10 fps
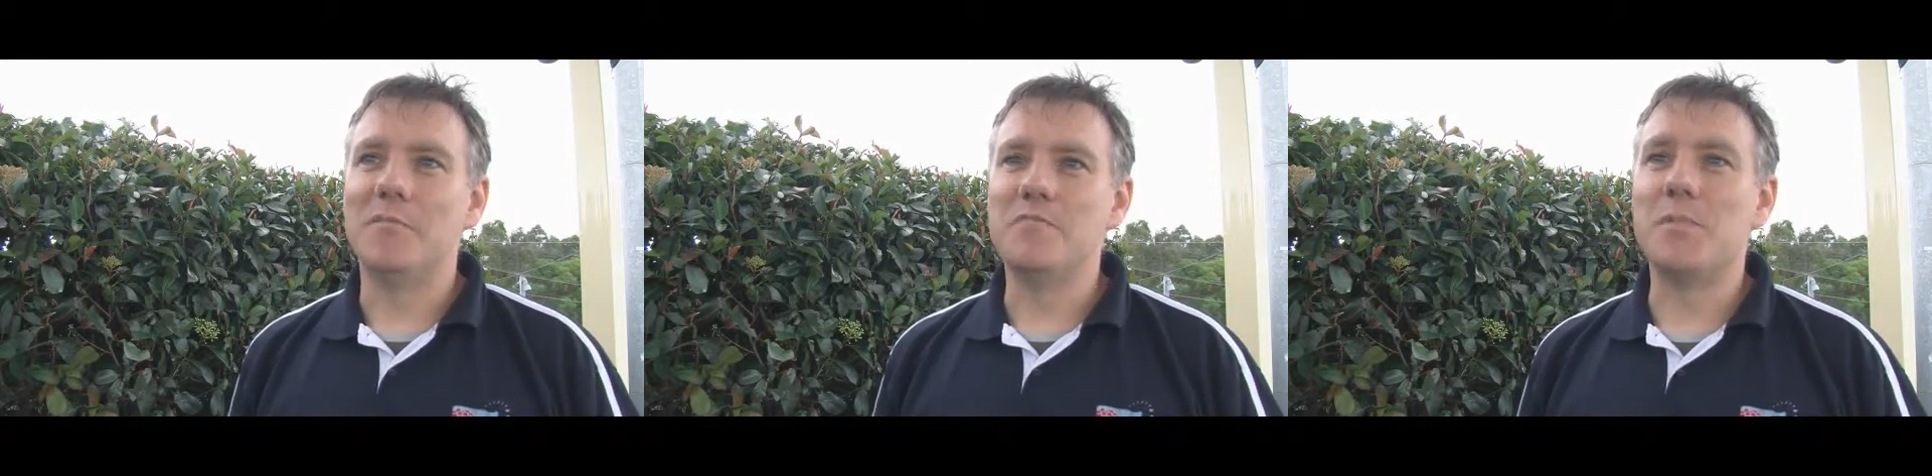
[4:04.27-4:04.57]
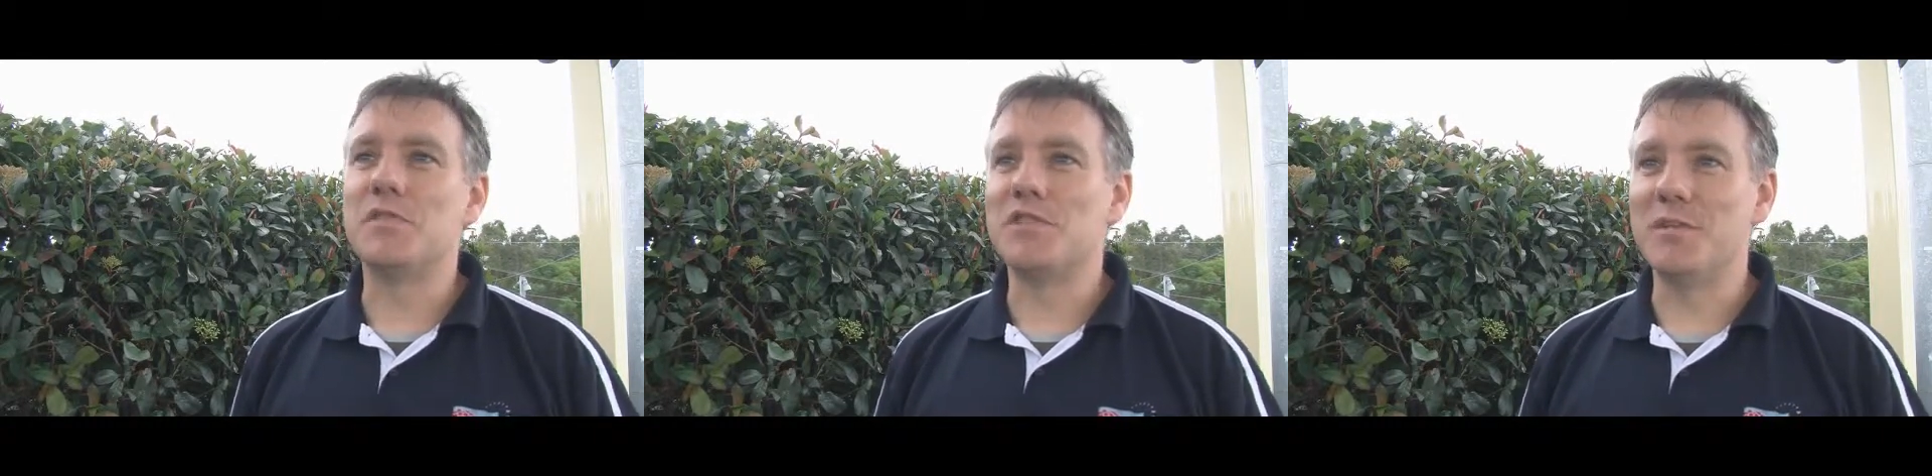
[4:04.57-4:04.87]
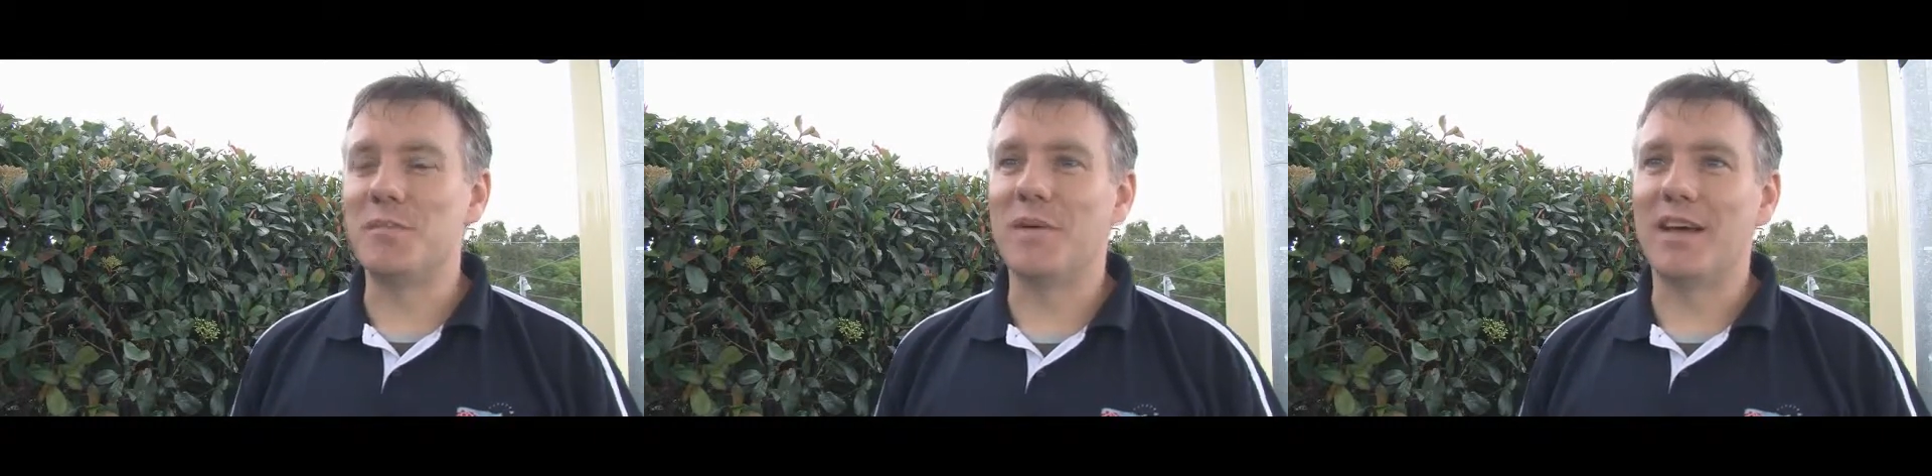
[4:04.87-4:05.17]

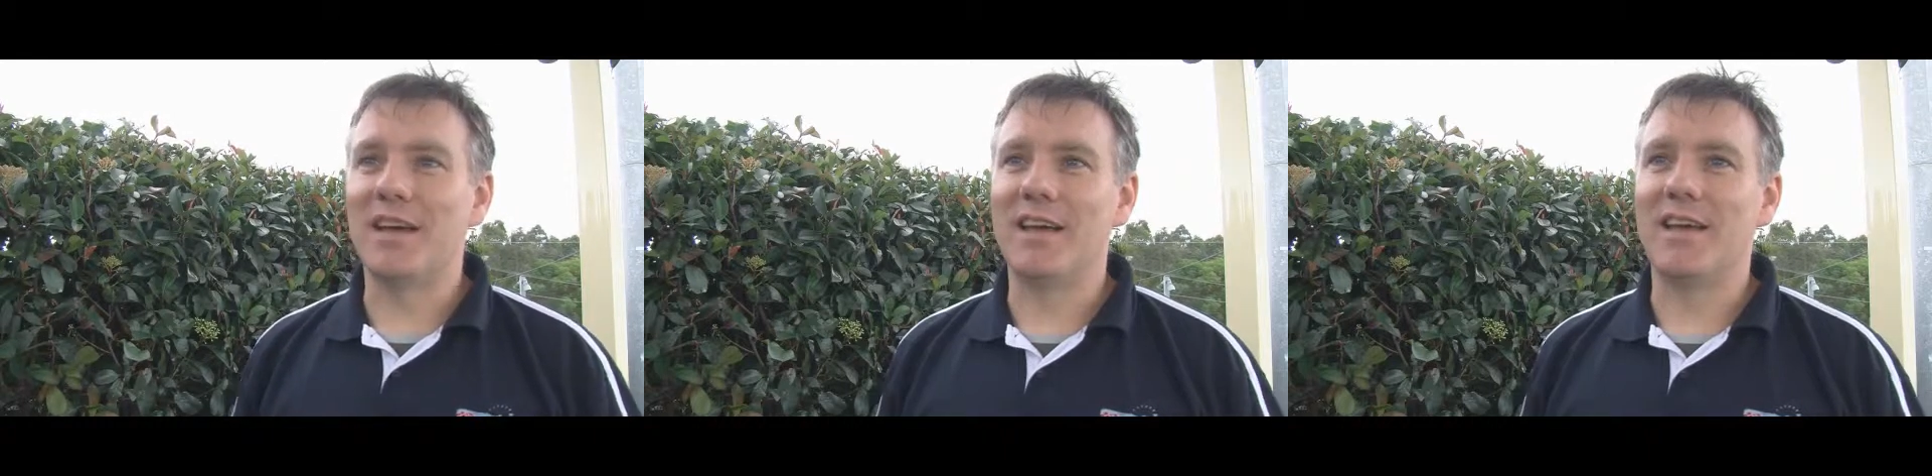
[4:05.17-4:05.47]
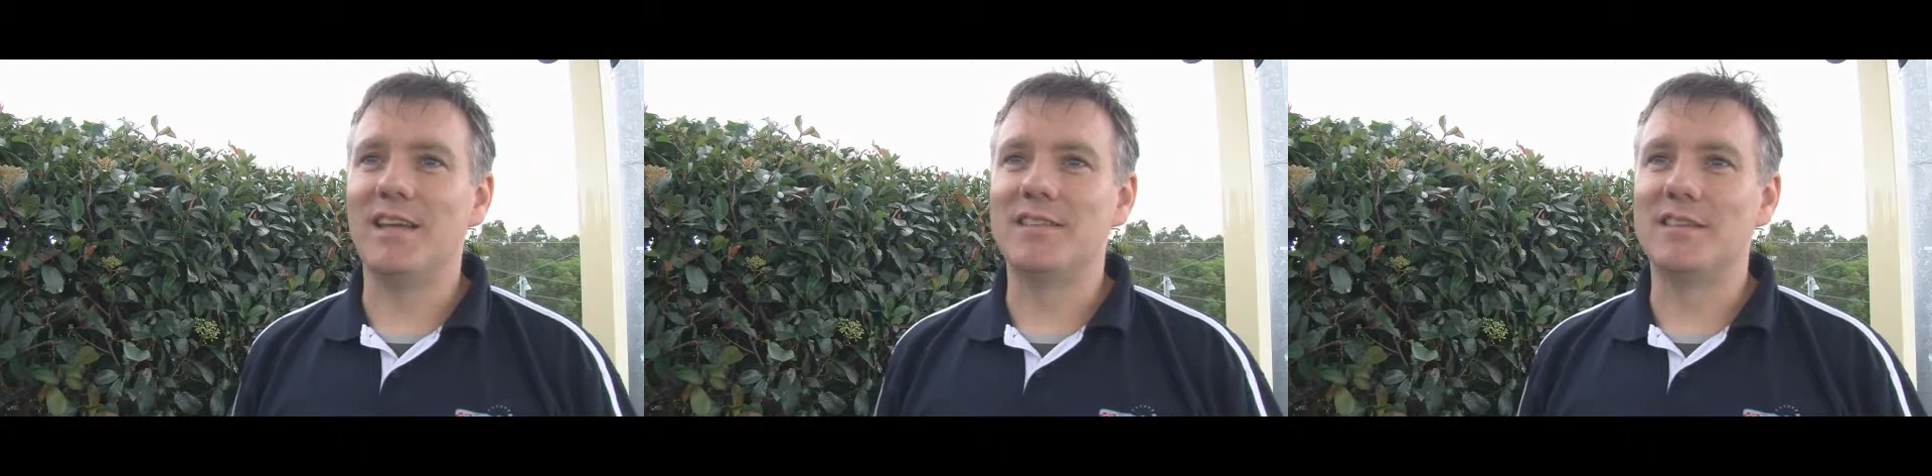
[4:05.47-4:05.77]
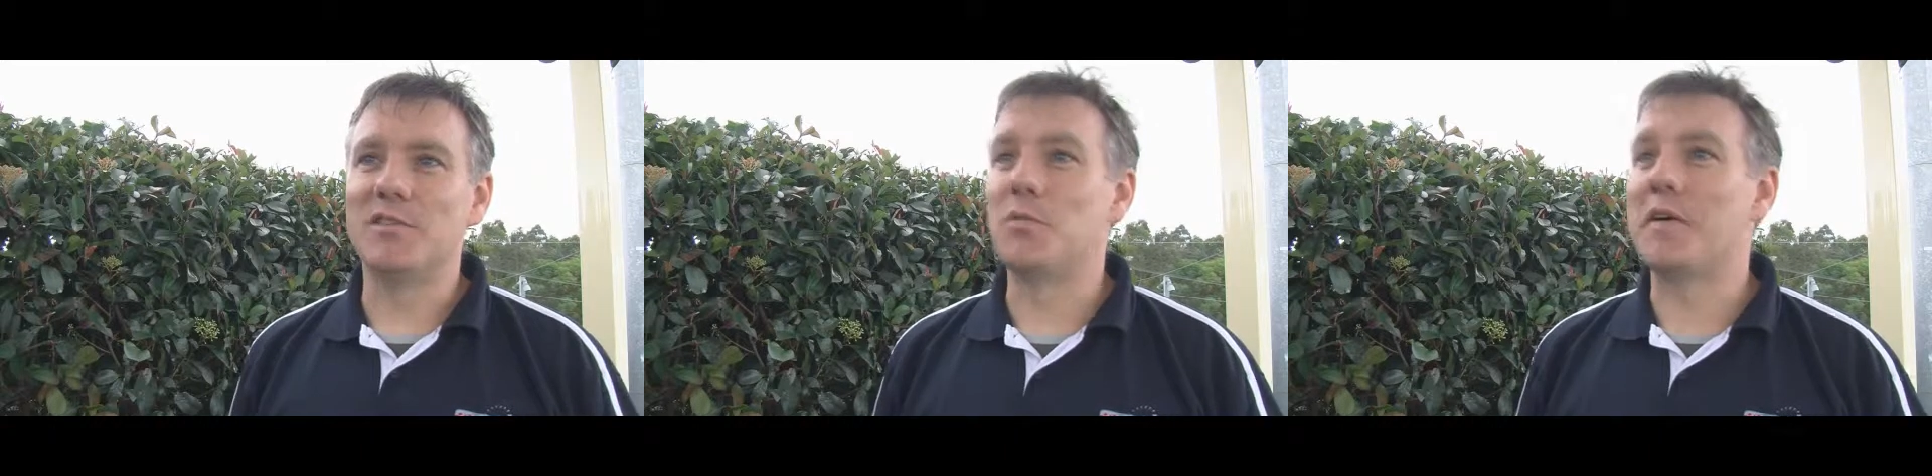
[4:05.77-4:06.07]
Membership
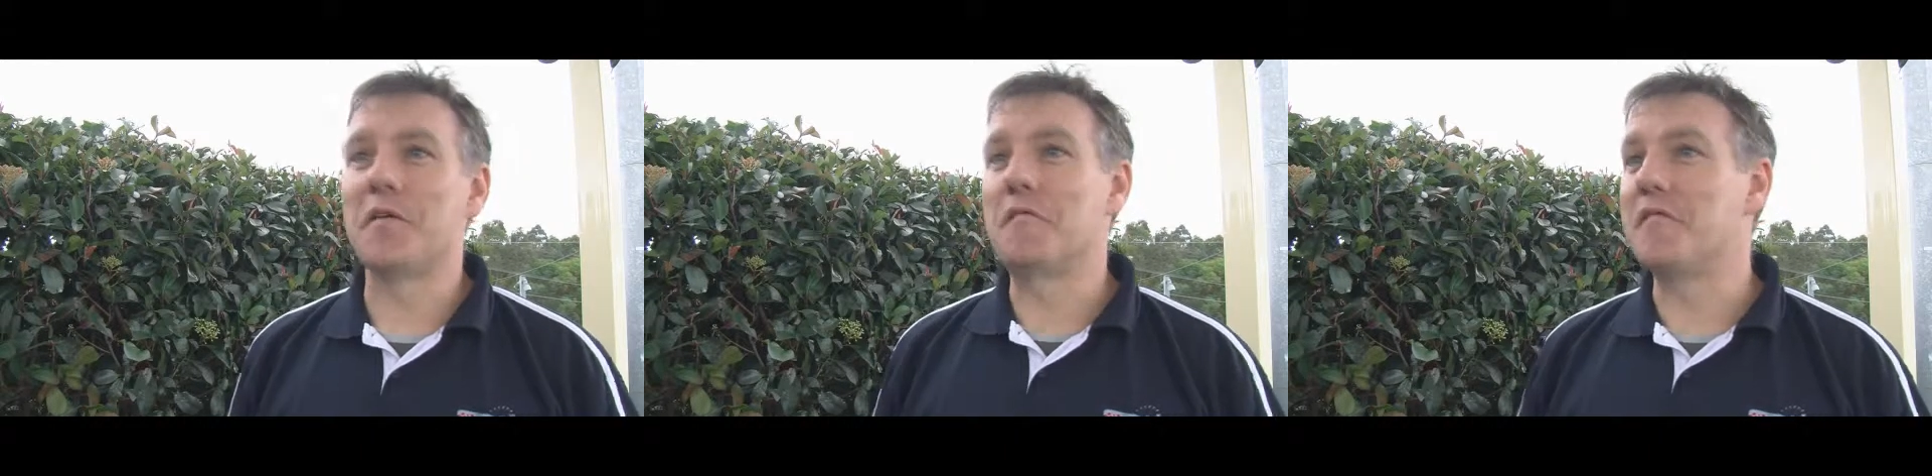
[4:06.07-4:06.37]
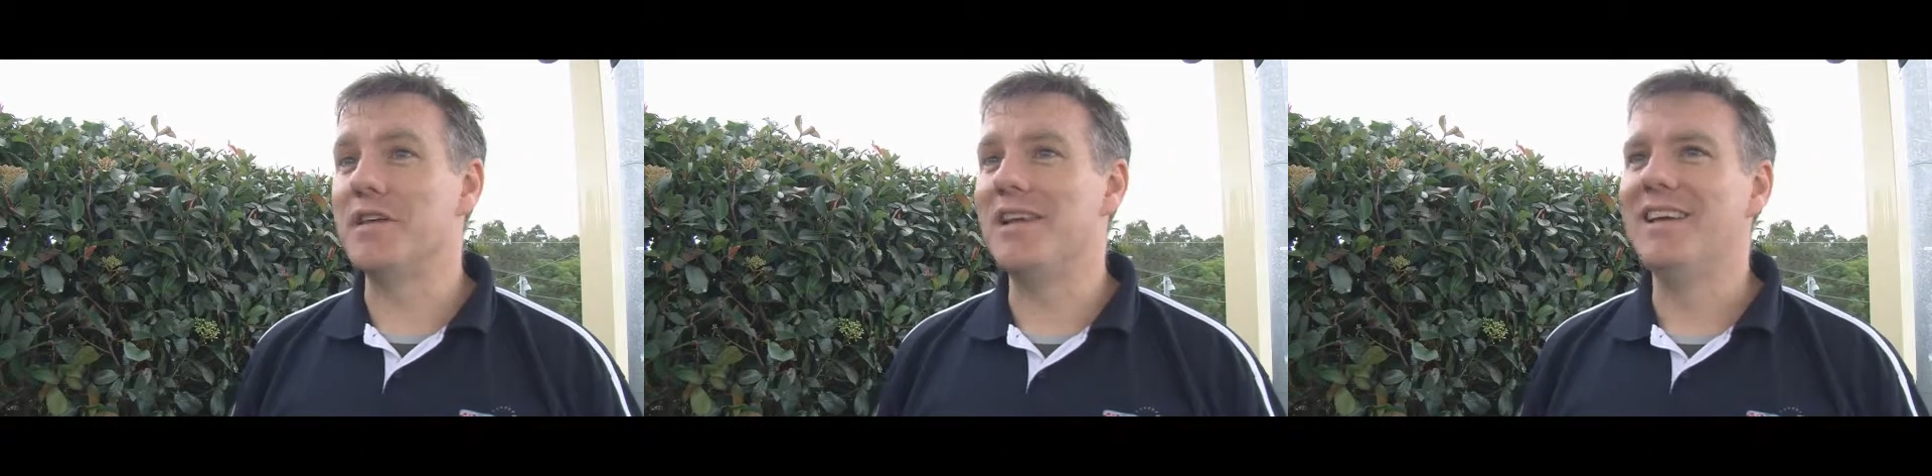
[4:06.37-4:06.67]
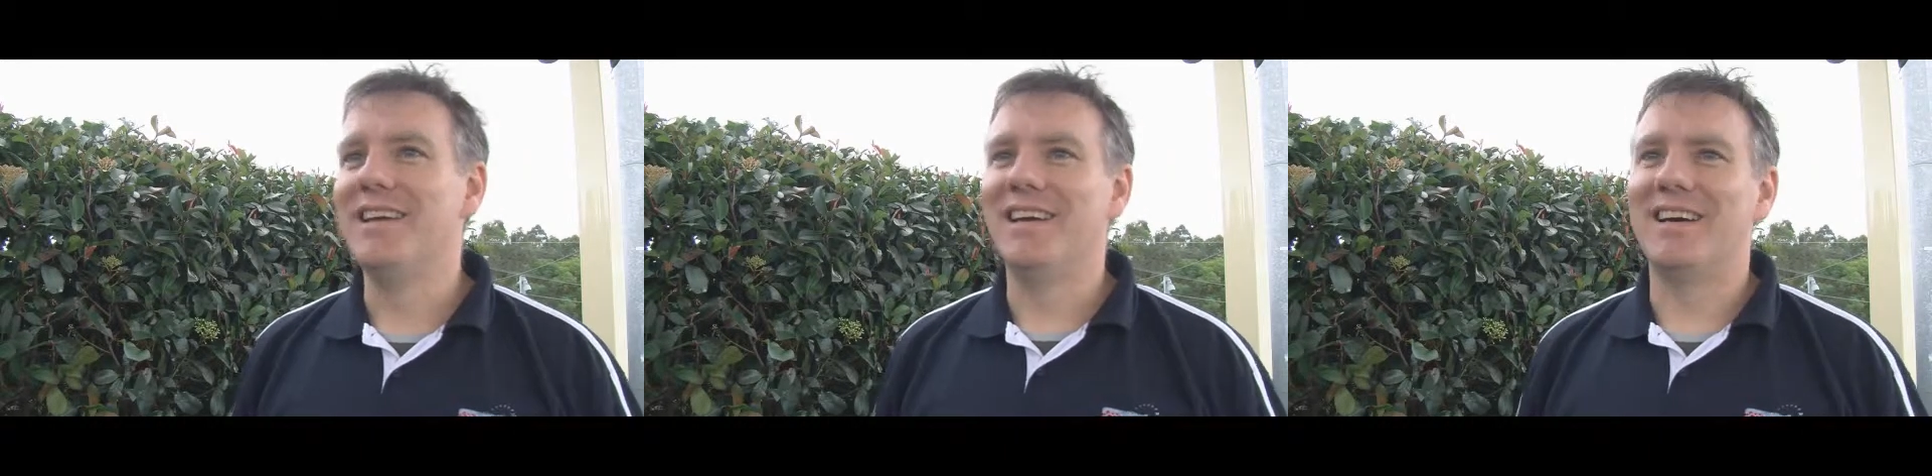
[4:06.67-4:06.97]
is a one-off fee,